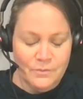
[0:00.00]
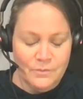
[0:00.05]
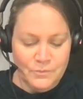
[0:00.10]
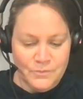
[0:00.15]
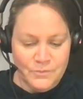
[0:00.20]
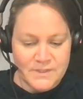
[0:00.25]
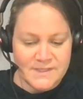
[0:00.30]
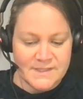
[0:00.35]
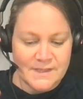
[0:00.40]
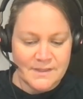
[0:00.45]

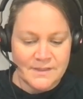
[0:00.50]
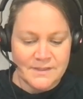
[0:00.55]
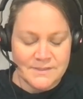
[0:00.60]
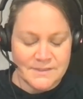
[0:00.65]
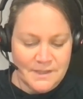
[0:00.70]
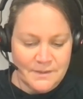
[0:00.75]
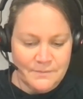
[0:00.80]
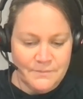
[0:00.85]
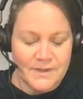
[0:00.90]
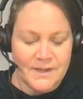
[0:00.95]
when we set
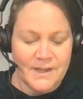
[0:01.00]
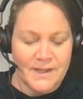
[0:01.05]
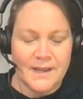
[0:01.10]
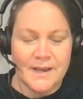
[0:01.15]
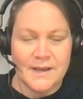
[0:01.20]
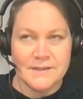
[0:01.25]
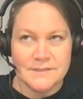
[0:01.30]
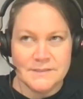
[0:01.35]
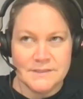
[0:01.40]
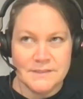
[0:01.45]
this up and I
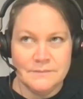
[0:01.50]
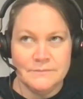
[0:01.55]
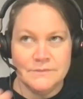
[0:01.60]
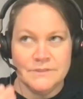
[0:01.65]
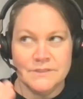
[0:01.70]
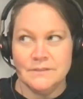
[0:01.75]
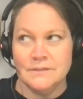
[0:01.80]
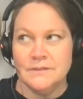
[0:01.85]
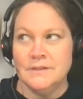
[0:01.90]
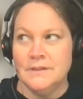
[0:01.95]
asked him
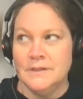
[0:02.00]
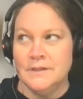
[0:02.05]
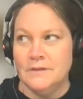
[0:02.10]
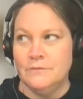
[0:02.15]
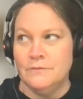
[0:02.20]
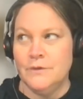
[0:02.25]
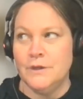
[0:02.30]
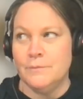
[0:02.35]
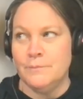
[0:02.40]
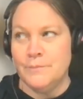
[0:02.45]
if
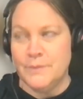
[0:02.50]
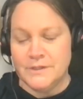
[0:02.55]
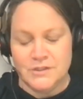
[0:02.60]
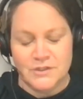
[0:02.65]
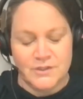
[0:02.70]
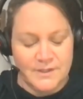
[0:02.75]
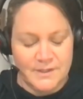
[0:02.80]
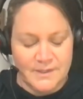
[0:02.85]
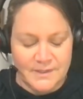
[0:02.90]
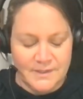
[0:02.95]
we could
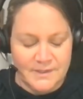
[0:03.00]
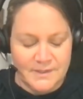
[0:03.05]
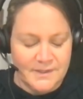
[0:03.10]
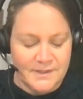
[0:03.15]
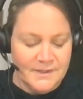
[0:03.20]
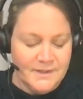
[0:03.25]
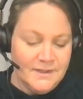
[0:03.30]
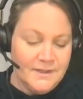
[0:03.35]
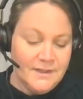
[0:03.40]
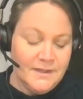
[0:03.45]
budget, and
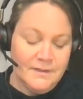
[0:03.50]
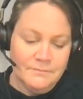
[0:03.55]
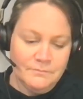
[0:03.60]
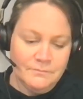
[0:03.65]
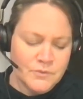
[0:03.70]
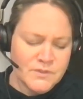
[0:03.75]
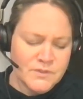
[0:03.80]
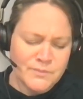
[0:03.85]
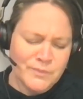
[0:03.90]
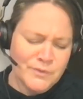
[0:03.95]
he
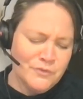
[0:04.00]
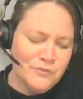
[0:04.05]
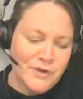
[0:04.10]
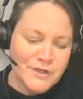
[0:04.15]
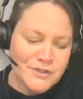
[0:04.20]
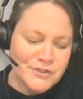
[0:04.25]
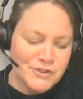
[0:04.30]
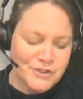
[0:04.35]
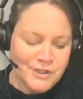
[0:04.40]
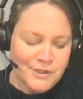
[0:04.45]
was
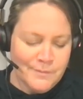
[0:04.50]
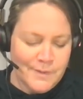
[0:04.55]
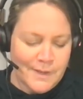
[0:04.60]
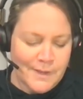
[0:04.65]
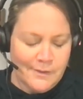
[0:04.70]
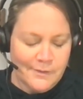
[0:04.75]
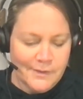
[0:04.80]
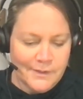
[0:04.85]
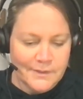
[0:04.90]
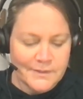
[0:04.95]
begrudging
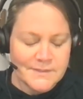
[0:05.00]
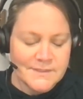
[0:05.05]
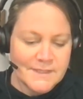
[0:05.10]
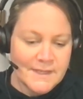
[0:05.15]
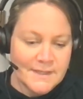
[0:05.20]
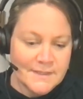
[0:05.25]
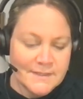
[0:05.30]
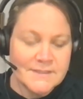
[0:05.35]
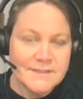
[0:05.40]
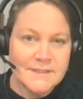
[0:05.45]
about it because
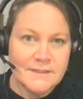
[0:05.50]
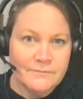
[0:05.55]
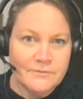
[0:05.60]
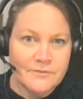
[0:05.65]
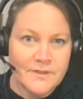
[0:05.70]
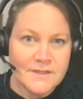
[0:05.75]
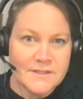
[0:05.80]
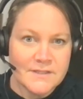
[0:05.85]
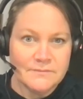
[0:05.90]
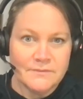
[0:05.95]
he had the same
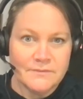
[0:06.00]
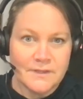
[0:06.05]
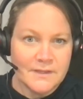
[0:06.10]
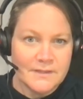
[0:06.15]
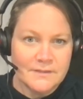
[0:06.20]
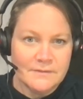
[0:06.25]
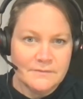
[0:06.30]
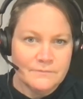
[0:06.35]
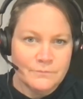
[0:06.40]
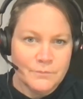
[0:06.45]
philosophy.
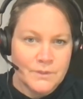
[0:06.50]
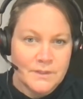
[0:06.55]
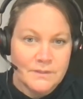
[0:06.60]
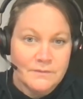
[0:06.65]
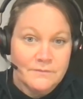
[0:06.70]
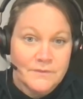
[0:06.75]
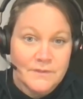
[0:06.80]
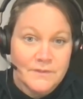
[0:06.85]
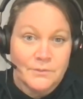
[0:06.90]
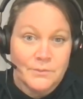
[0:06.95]
We
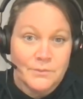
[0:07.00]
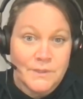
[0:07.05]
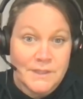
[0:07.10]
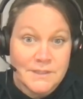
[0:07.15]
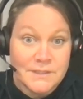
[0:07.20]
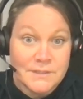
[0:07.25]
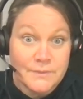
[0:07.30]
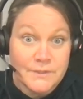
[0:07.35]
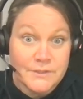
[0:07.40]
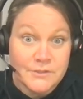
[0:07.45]
didn't feel like we
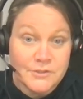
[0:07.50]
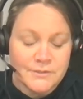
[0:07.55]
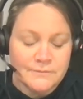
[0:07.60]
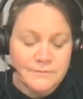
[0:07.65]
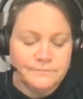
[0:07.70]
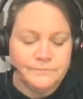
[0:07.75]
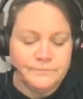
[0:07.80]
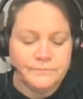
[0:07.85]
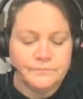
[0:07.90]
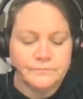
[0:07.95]
needed to budget.
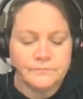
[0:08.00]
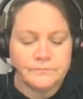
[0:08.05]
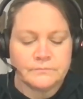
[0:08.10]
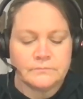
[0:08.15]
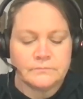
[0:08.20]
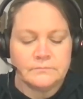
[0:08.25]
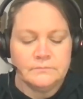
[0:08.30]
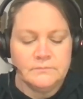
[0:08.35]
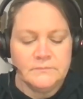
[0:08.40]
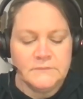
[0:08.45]

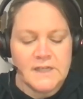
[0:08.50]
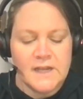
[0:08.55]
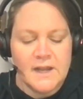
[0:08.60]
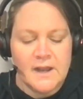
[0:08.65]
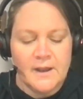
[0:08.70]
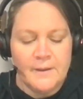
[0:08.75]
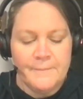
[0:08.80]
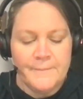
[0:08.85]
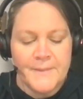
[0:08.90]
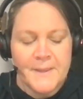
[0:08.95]

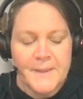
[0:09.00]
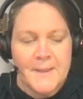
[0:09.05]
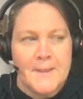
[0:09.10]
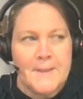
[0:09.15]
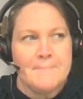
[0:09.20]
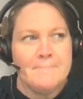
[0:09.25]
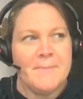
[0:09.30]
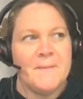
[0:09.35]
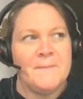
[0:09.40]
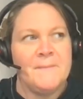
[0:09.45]

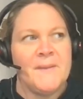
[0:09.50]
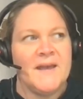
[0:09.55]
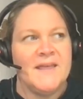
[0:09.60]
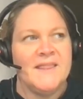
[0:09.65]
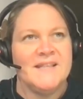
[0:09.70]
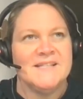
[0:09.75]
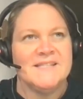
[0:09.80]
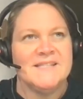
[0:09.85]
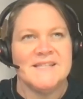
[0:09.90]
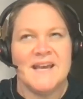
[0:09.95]
But
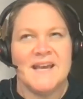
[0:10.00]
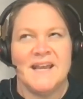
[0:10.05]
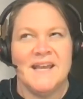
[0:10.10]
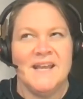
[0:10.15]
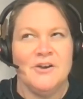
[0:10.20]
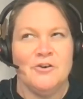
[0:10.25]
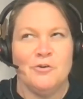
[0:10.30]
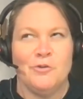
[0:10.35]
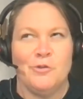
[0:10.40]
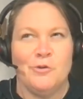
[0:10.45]
by the
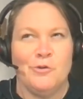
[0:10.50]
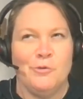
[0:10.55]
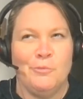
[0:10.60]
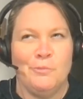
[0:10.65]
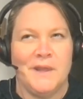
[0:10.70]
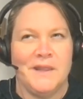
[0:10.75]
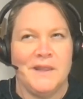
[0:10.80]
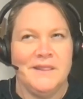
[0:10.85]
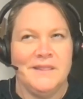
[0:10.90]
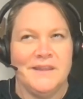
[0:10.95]
second or third
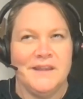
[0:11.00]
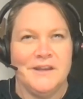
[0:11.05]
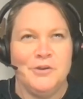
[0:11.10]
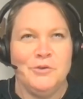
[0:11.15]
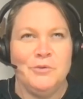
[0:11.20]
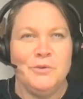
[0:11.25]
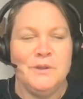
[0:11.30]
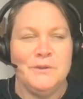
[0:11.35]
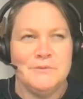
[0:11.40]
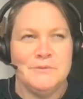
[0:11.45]
month, I
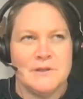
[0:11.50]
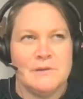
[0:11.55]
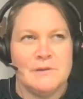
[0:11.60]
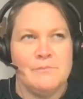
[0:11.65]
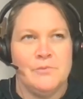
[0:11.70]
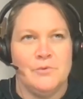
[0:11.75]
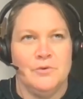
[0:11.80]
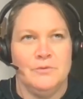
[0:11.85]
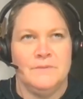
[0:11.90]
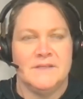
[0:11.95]
knew he was on
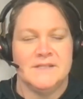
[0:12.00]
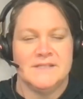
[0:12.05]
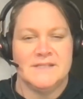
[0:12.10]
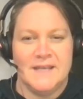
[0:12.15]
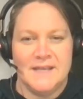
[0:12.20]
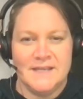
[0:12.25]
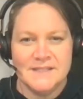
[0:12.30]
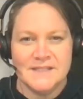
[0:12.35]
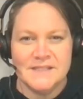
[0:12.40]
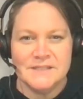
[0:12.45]
board
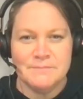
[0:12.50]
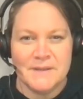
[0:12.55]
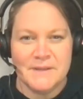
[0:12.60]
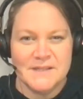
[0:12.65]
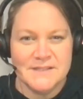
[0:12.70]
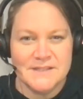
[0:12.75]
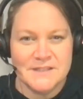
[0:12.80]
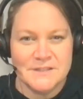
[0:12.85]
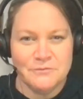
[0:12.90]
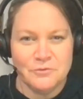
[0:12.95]
because his
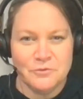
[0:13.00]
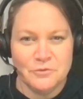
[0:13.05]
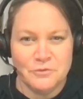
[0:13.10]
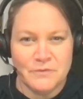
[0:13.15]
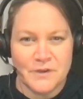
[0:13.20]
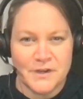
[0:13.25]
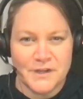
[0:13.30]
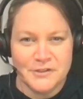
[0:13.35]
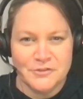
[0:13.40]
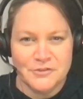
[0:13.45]
expenses for the
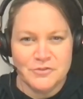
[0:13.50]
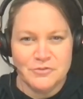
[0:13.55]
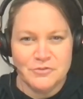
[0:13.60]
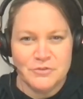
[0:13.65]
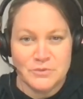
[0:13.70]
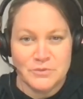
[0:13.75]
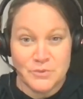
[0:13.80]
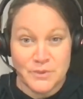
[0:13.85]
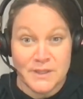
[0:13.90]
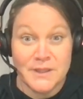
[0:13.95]
running
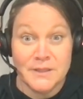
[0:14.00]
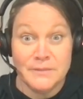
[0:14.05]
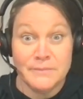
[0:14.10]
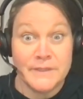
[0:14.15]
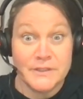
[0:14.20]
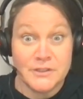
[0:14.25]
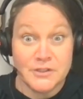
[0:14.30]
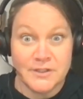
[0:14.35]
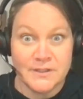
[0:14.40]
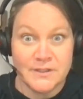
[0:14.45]
shoes were in the
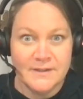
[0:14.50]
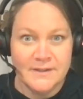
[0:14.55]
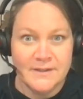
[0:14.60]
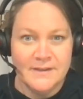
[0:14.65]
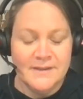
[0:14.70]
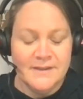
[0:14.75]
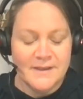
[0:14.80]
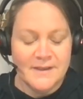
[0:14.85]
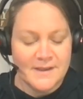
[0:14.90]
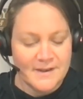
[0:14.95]
budget.
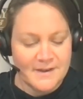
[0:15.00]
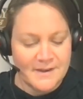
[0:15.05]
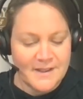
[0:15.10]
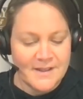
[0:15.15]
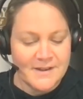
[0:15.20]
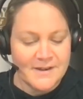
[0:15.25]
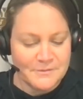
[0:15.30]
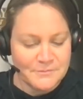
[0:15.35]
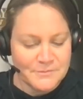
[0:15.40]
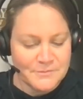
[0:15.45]

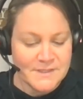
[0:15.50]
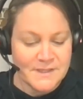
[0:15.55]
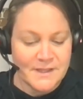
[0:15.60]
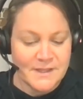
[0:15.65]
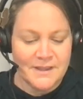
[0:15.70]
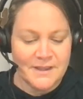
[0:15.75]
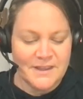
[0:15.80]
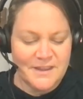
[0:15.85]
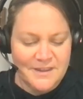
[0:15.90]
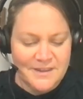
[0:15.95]
And I was
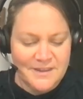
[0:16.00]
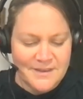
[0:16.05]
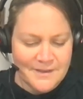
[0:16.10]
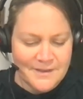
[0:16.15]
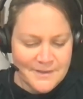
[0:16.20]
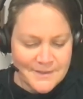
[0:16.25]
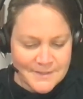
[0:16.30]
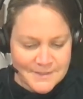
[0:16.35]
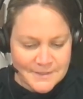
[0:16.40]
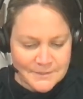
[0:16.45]
like,
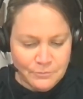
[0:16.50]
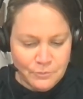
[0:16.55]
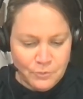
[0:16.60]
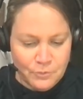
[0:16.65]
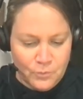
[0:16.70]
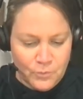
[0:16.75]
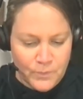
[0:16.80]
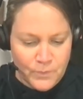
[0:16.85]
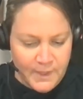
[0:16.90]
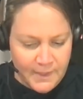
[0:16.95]
yes,
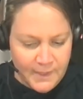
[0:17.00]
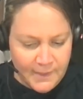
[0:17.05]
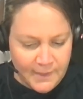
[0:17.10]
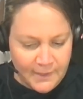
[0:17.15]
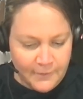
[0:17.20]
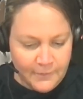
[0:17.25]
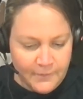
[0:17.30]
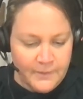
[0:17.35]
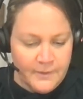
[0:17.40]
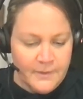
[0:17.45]
we're winning
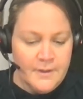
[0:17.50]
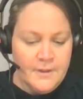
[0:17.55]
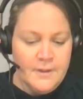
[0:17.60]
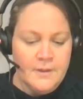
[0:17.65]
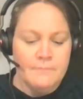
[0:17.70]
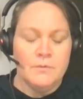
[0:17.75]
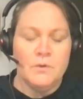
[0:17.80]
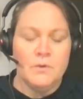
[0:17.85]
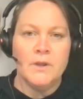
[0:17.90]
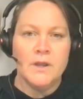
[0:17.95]
here.
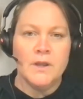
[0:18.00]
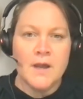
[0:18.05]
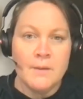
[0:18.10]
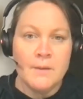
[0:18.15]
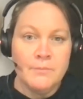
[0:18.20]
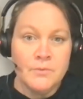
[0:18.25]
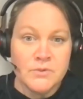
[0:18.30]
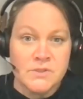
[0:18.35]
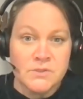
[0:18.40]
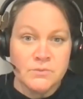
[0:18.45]
But when
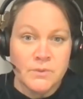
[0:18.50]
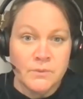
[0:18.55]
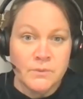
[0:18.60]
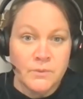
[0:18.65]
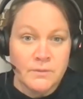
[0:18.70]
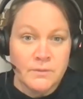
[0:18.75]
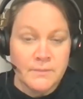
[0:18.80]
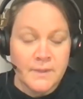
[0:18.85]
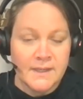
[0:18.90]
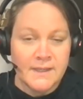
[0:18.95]
couples win
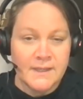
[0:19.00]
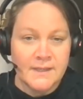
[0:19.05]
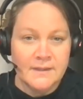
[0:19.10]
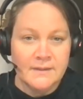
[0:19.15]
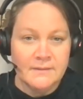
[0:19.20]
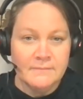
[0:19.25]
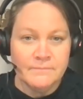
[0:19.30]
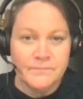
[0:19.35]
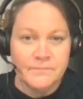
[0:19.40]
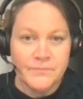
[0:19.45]
with
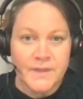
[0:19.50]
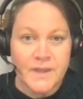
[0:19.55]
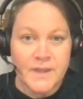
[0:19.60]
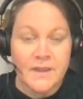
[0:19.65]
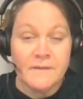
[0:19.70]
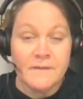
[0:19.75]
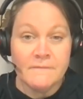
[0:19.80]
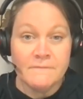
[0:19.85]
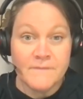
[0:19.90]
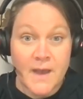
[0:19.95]
money,
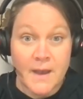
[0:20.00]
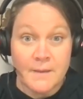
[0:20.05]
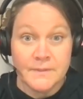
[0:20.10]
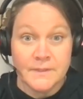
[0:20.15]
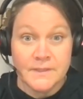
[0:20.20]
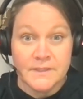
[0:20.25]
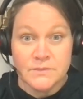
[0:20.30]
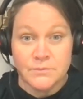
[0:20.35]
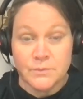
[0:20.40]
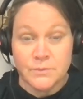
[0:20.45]

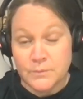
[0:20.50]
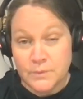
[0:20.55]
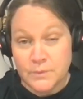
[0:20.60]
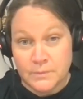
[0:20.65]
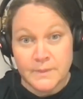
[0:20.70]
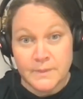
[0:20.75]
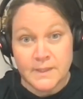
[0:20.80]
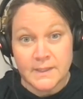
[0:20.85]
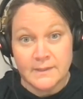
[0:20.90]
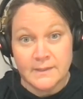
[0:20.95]
families win
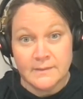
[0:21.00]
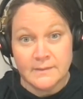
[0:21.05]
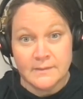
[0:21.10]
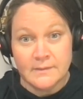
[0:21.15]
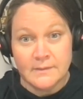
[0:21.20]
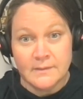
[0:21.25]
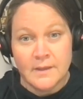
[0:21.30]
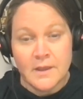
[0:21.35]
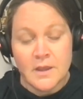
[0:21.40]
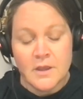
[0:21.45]
with money,
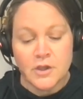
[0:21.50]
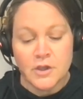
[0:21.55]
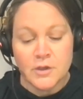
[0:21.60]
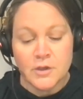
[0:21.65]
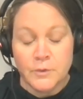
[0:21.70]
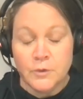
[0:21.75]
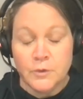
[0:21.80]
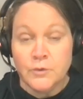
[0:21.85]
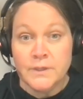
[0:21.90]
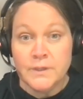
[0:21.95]

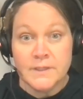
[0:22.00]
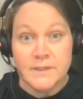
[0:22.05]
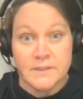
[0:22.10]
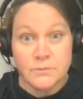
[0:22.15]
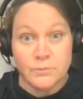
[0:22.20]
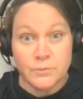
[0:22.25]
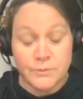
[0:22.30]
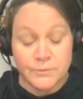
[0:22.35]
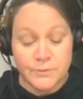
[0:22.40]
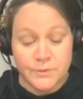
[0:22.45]

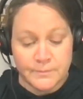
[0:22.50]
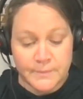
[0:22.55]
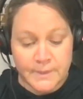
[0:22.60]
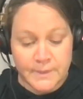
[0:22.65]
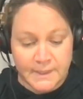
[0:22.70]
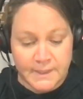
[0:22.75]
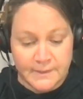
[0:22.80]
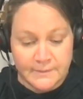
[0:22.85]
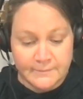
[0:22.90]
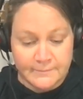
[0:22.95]
communities win with
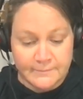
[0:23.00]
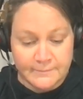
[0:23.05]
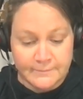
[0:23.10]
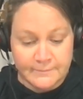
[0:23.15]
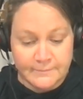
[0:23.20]
money.